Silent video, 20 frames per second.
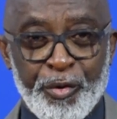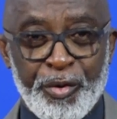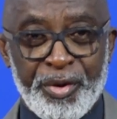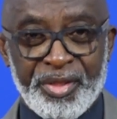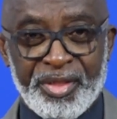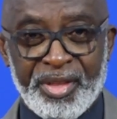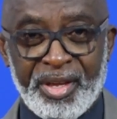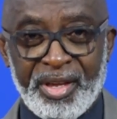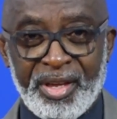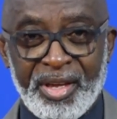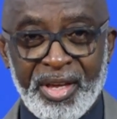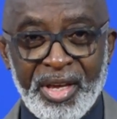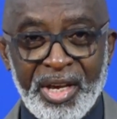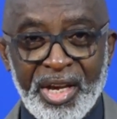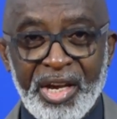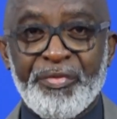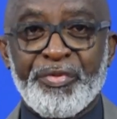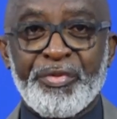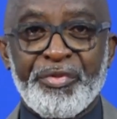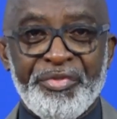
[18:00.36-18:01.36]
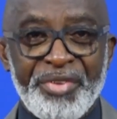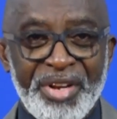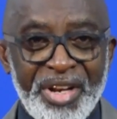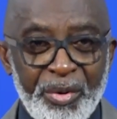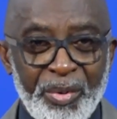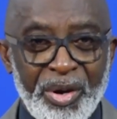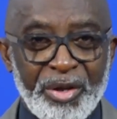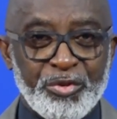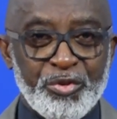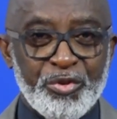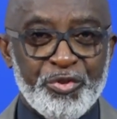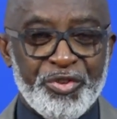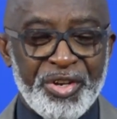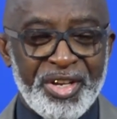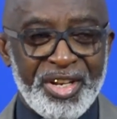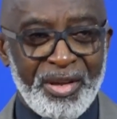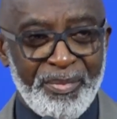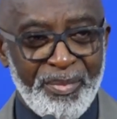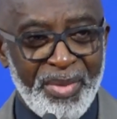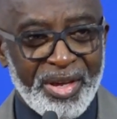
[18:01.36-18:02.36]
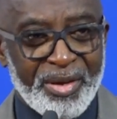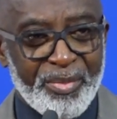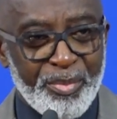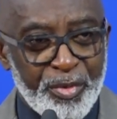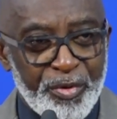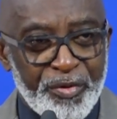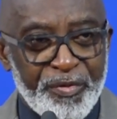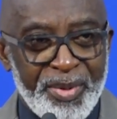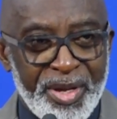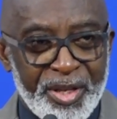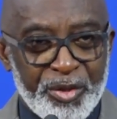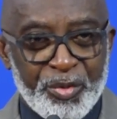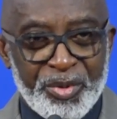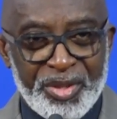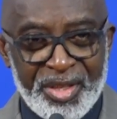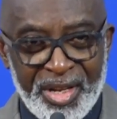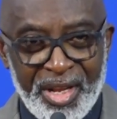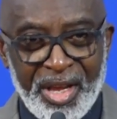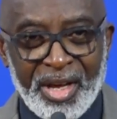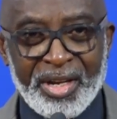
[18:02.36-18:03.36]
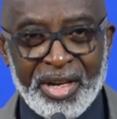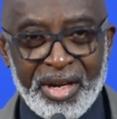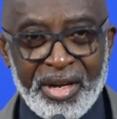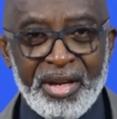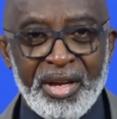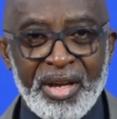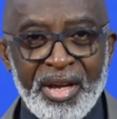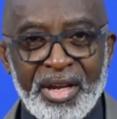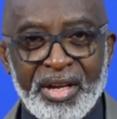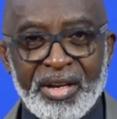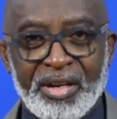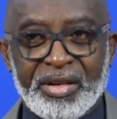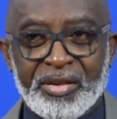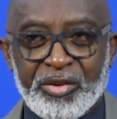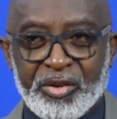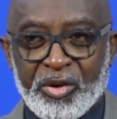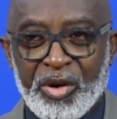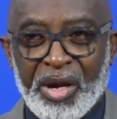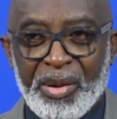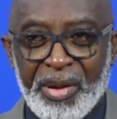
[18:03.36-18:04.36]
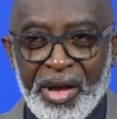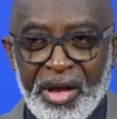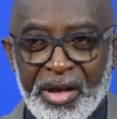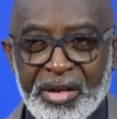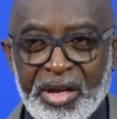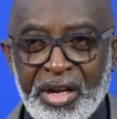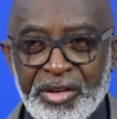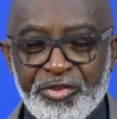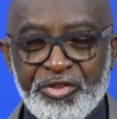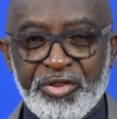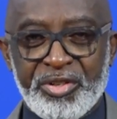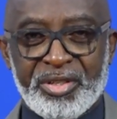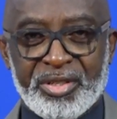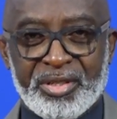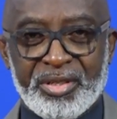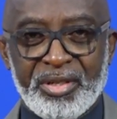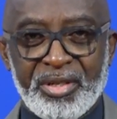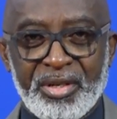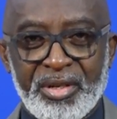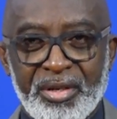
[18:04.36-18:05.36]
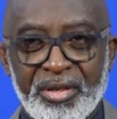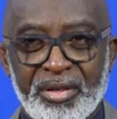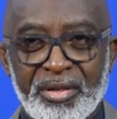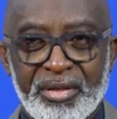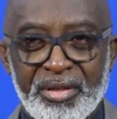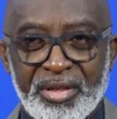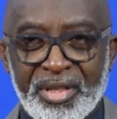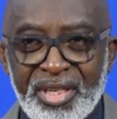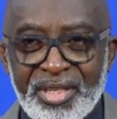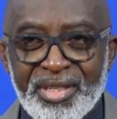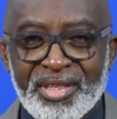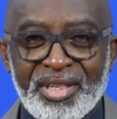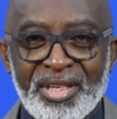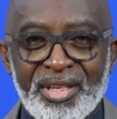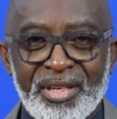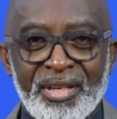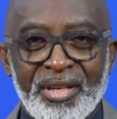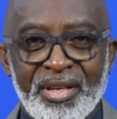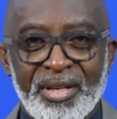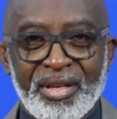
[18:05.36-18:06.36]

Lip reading: going there. If we really want to trade and make movement within our countries easy,